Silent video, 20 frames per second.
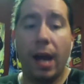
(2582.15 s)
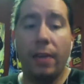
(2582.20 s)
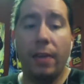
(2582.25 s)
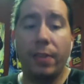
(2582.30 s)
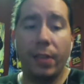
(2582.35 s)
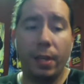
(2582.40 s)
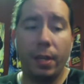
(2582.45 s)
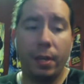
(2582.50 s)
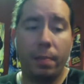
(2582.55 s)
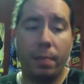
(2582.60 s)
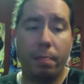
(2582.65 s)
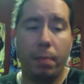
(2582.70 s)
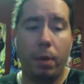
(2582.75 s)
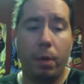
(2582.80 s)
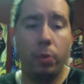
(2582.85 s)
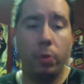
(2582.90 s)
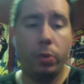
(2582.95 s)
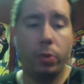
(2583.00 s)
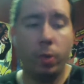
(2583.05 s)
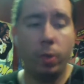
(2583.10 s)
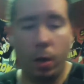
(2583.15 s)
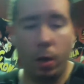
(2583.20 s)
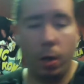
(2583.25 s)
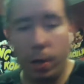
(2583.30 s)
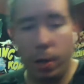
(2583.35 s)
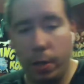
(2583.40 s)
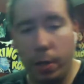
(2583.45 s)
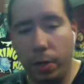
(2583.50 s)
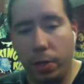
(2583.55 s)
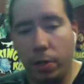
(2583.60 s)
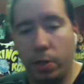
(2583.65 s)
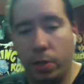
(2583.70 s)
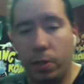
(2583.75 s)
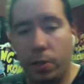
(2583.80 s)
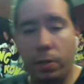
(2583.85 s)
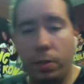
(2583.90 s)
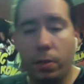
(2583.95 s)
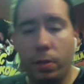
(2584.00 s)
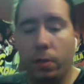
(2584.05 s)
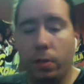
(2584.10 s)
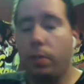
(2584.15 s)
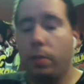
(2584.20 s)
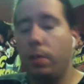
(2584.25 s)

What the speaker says: think most artists